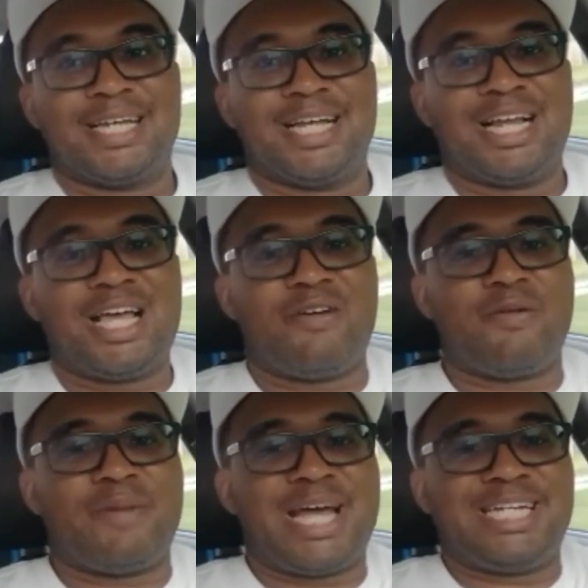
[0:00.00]
Hello,
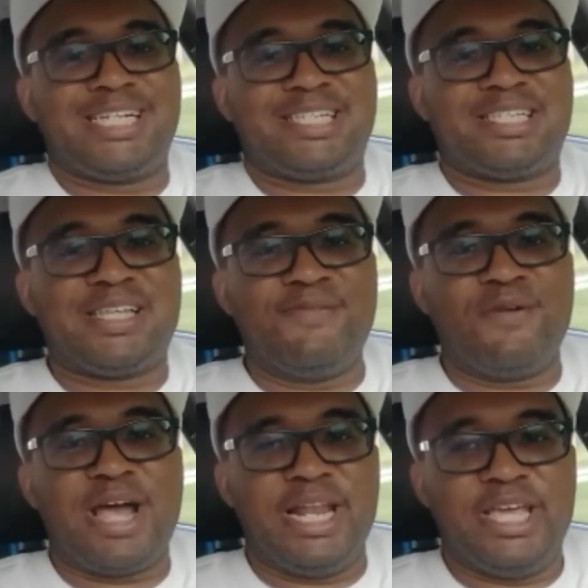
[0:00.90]
everybody. This is Steve
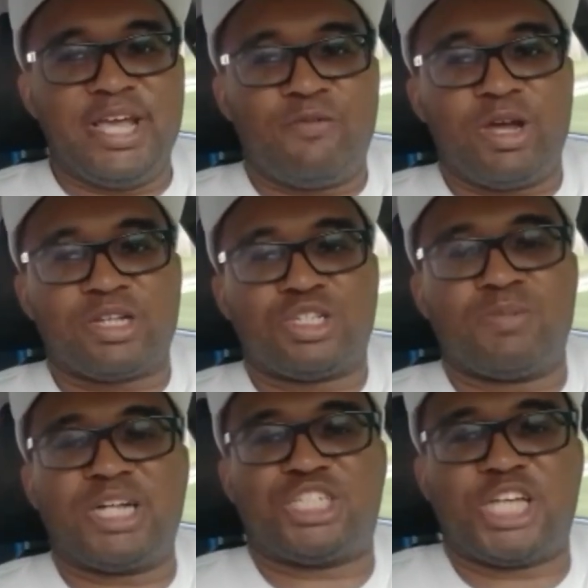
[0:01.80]
Wade here. Welcome to
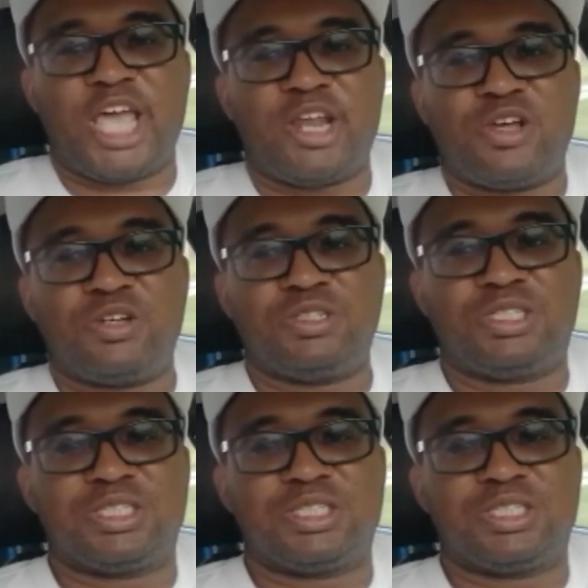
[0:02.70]
my channel.